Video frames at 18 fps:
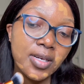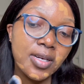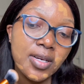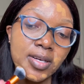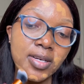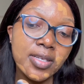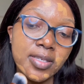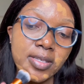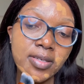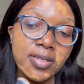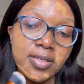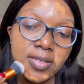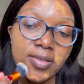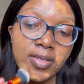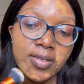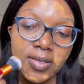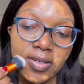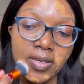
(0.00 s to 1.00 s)
and
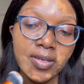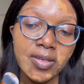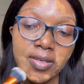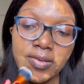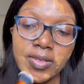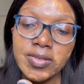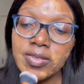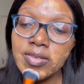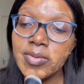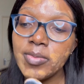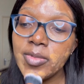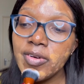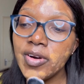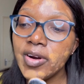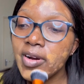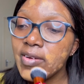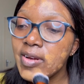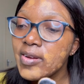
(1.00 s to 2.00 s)
use a
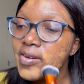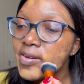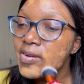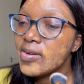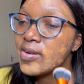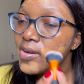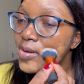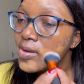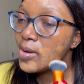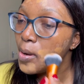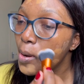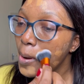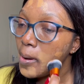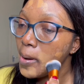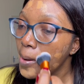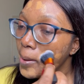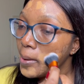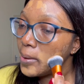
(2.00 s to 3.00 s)
mirror.
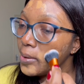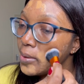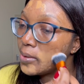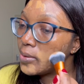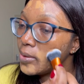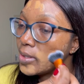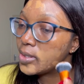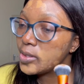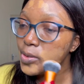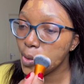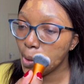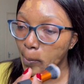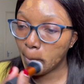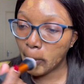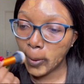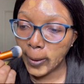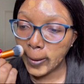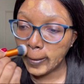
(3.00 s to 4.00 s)
You get to a
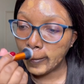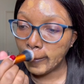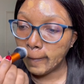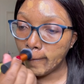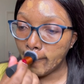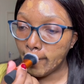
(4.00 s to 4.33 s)
point